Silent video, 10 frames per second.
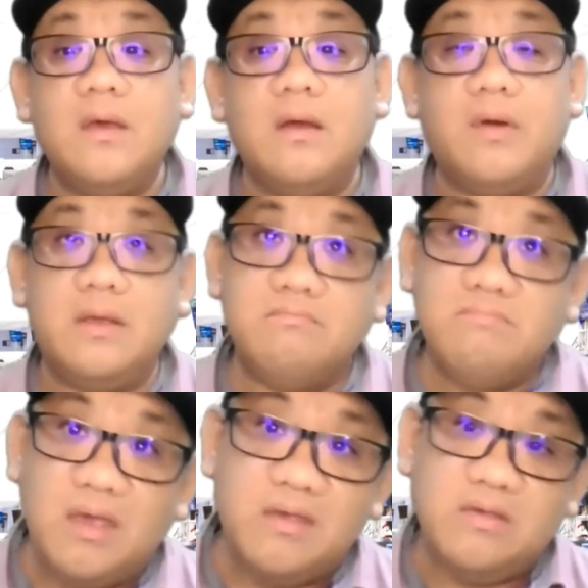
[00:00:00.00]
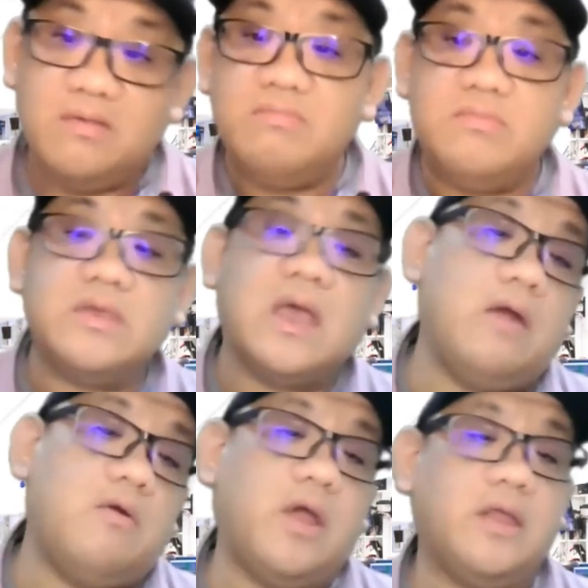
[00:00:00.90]
all right, has
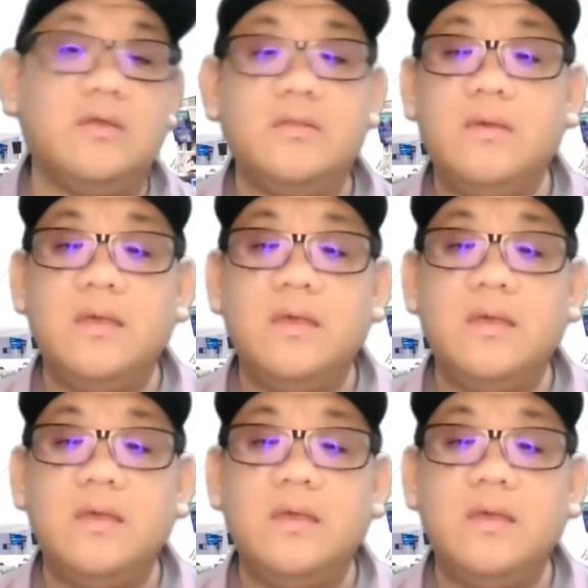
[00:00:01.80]
skyrocketed.